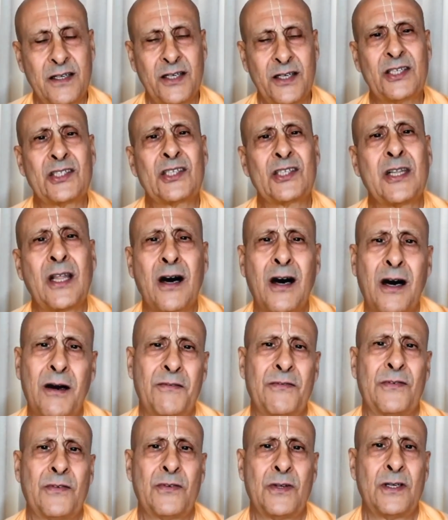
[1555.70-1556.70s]
is
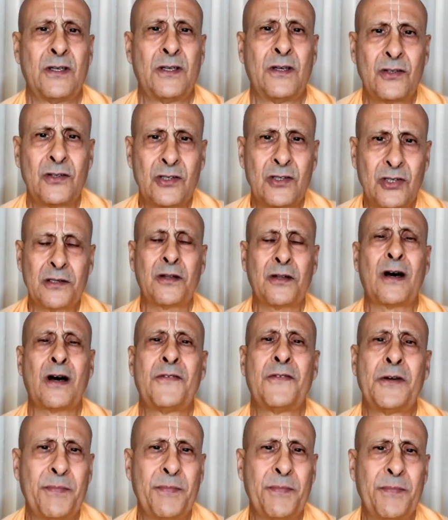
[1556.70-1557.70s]
love, to
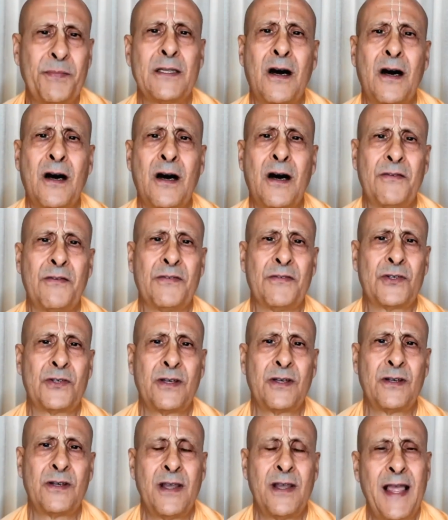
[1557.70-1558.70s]
love and be loved.
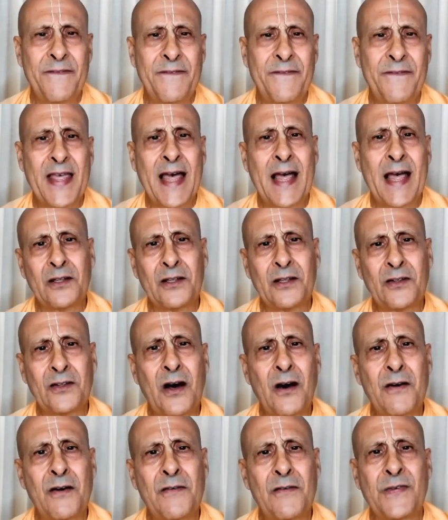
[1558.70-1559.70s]
And that
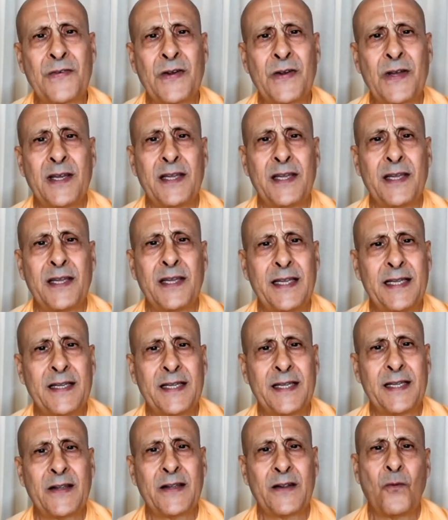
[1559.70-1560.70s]
love,
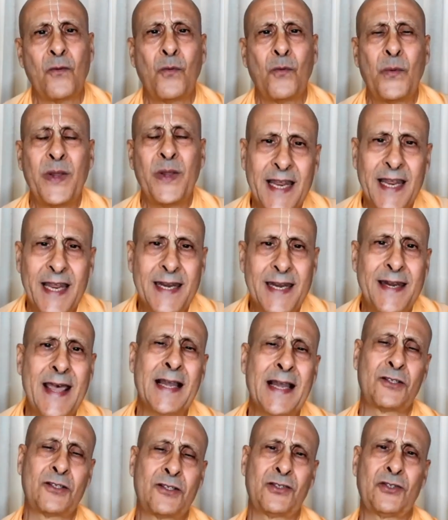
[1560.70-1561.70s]
we
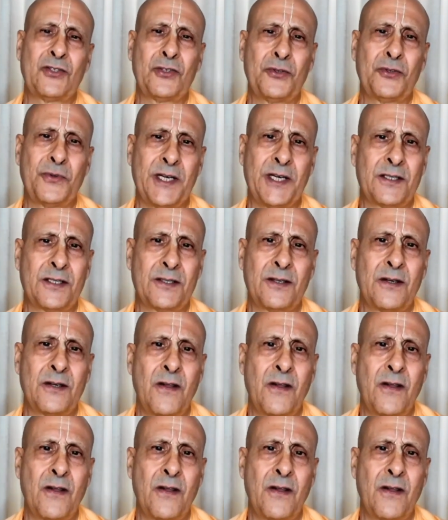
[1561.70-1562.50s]
connect to it